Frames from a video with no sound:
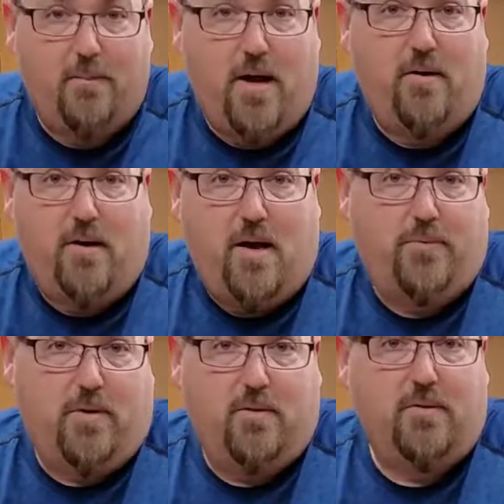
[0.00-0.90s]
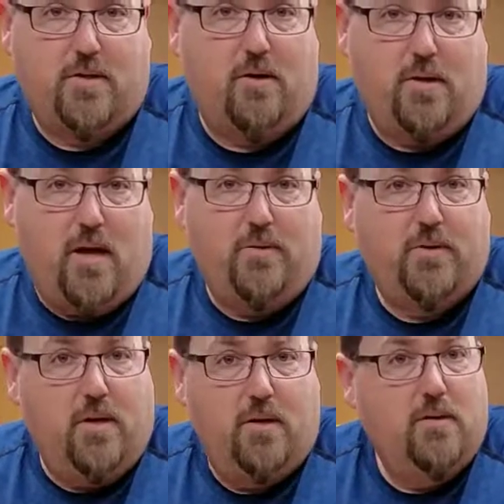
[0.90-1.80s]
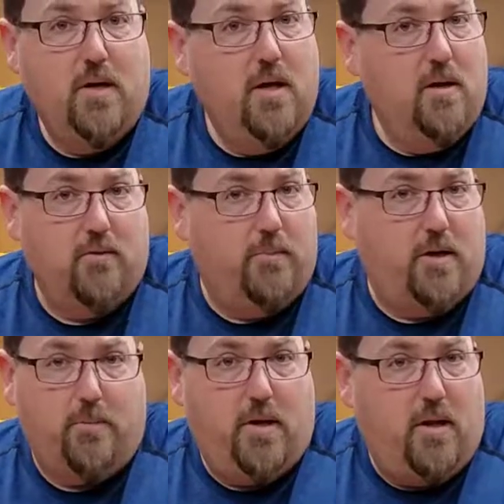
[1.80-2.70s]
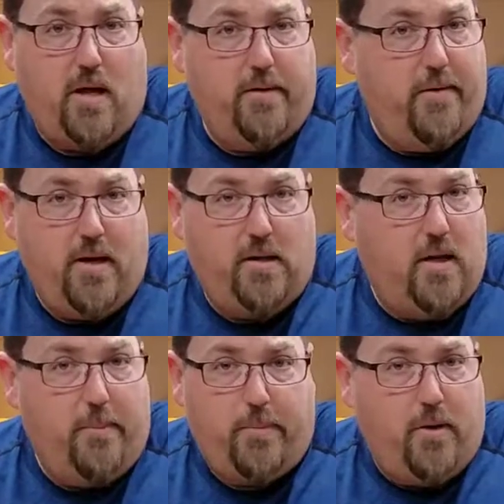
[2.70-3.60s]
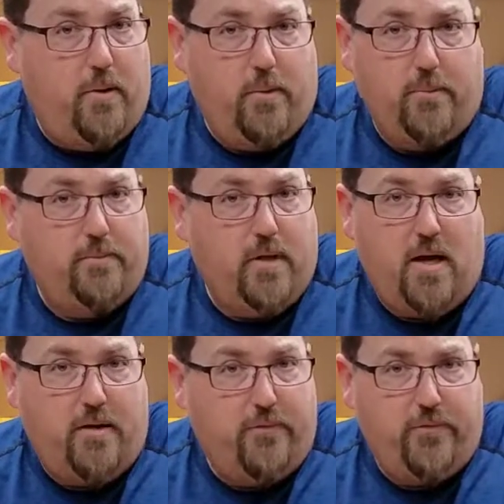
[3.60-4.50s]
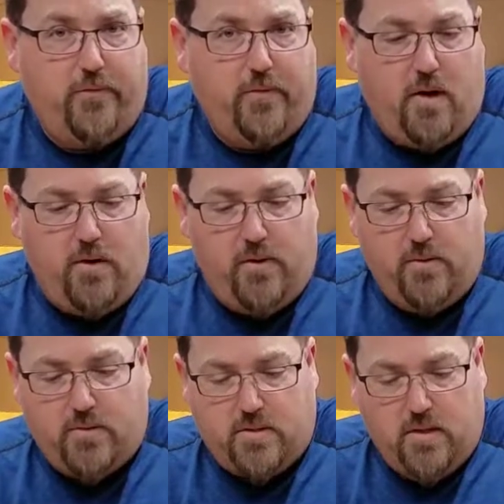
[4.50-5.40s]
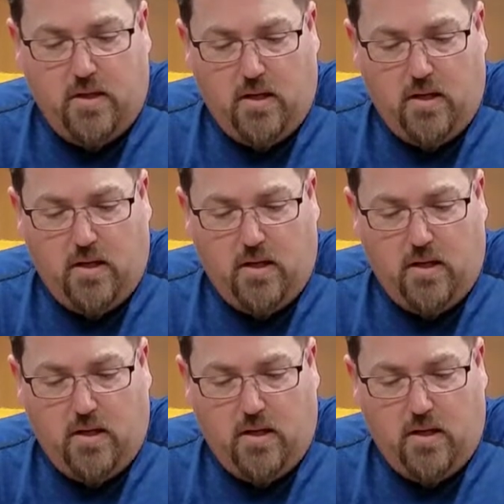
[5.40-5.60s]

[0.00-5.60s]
of battery out there that's currently out there, from nickel metal hydride, Lipo, Life, all those.